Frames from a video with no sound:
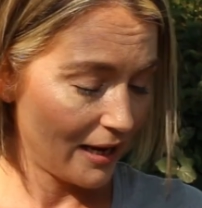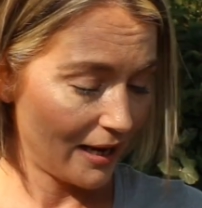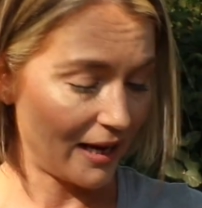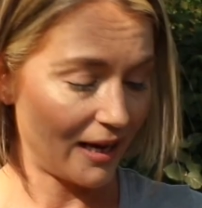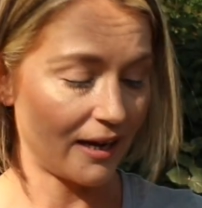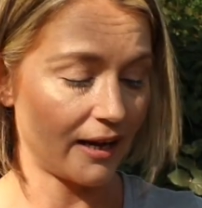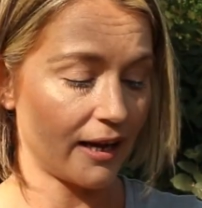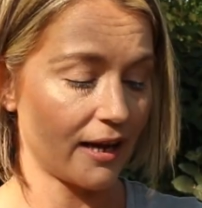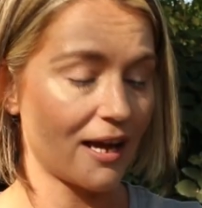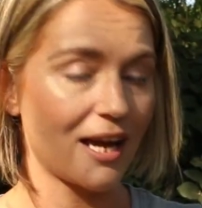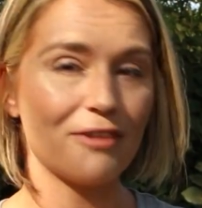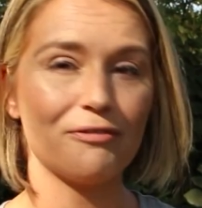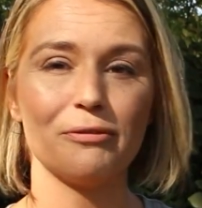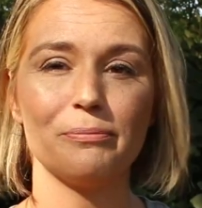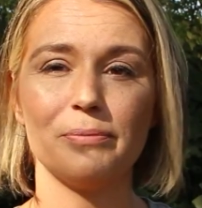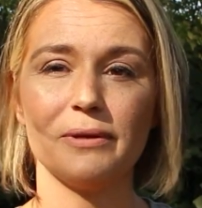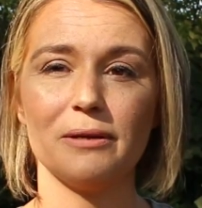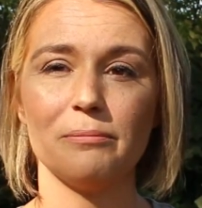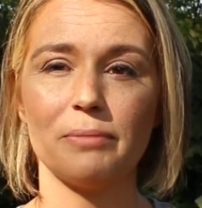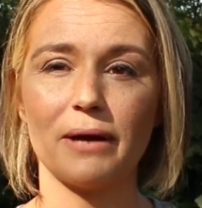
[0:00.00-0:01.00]
and I have a
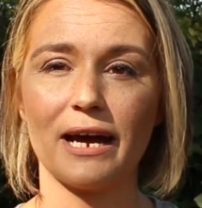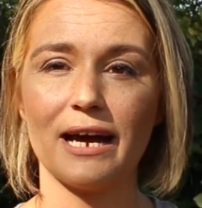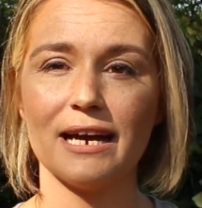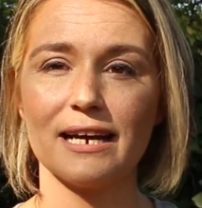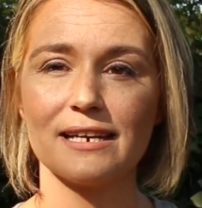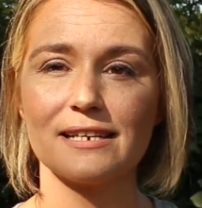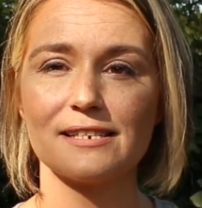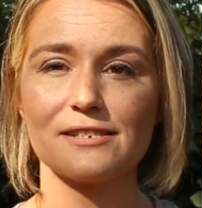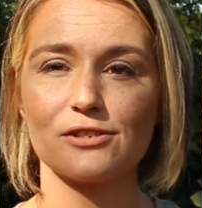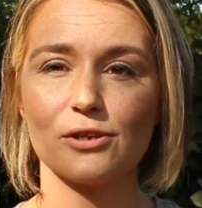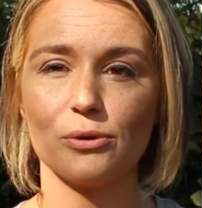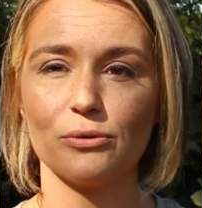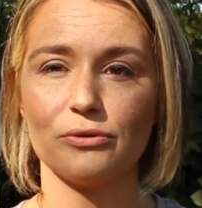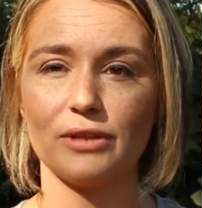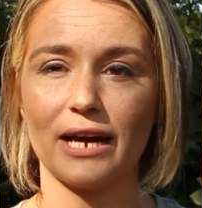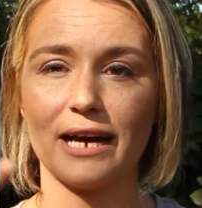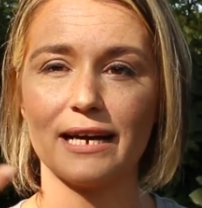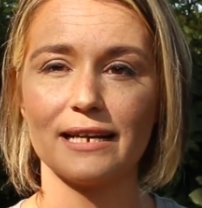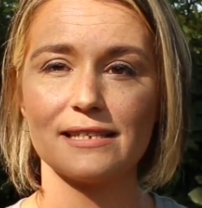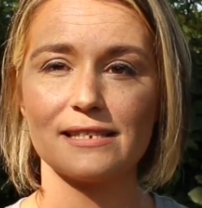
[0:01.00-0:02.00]
bee back. So
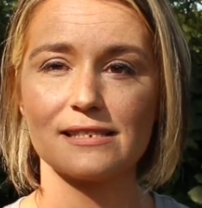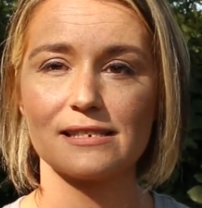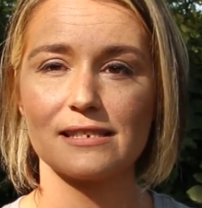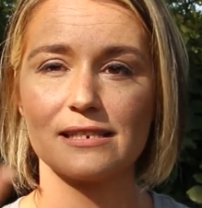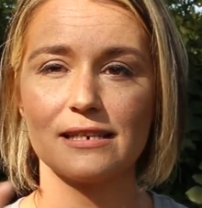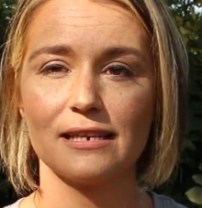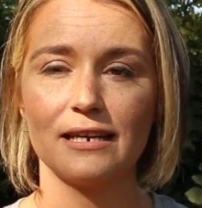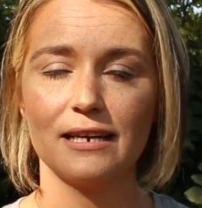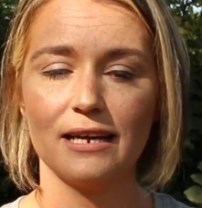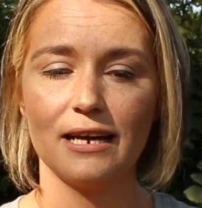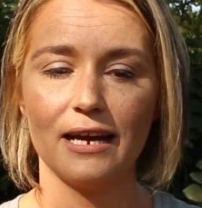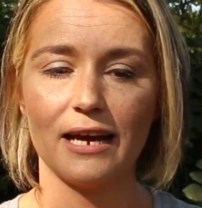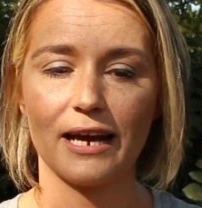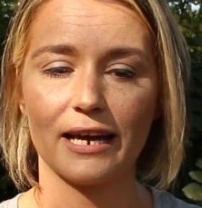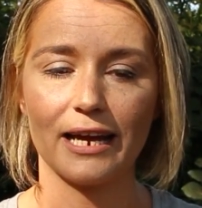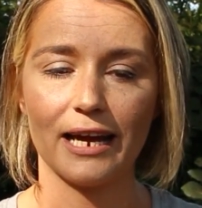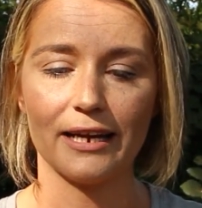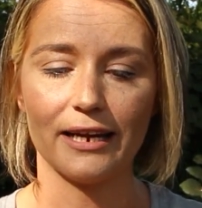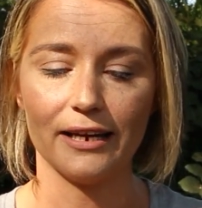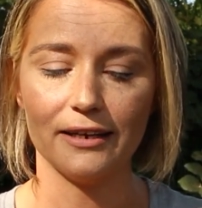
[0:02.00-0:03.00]
that's,
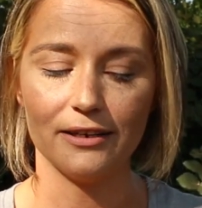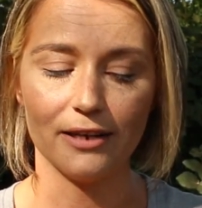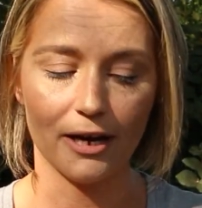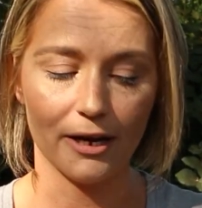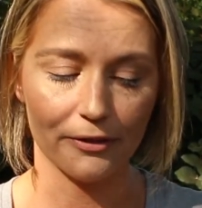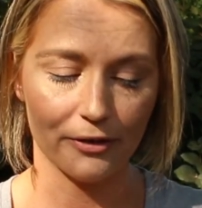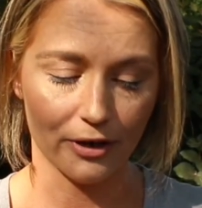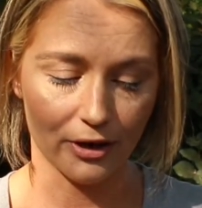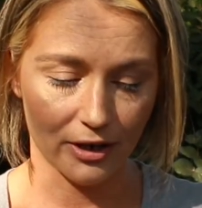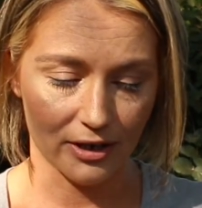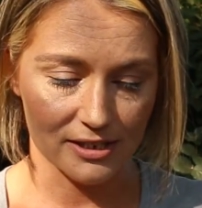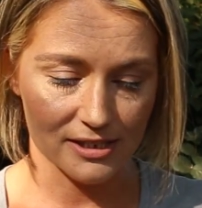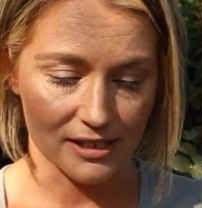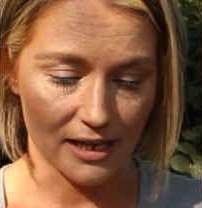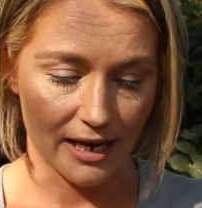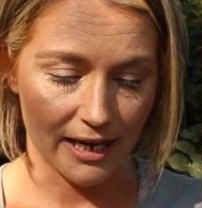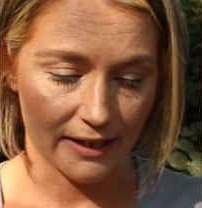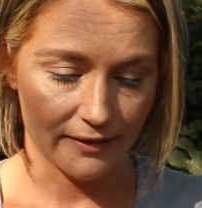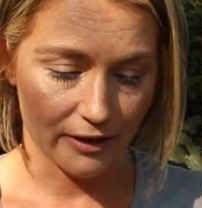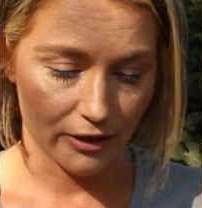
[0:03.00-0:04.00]
again, another
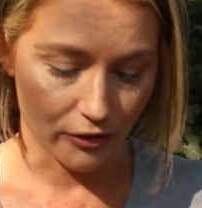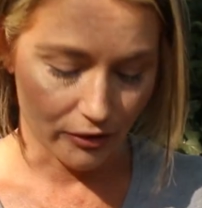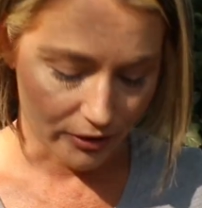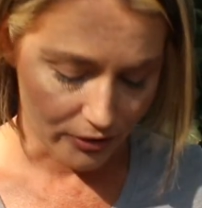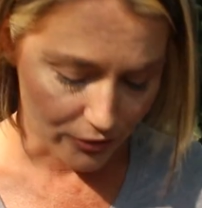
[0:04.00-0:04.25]
sign that you're